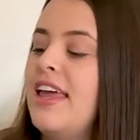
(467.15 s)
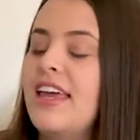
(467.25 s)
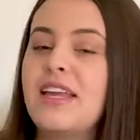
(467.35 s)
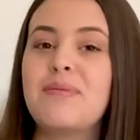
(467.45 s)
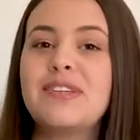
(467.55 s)

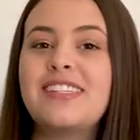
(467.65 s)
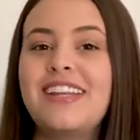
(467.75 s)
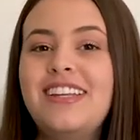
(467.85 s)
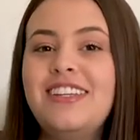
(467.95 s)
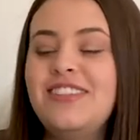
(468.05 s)
and I'm
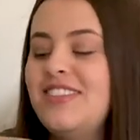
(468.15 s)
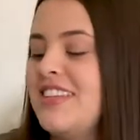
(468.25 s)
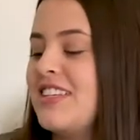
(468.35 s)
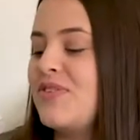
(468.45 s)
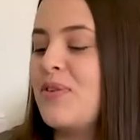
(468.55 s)
excited to use
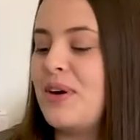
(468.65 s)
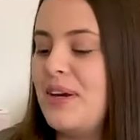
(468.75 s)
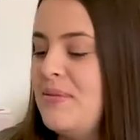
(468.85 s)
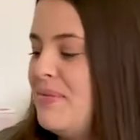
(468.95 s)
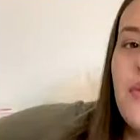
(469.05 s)
this for him.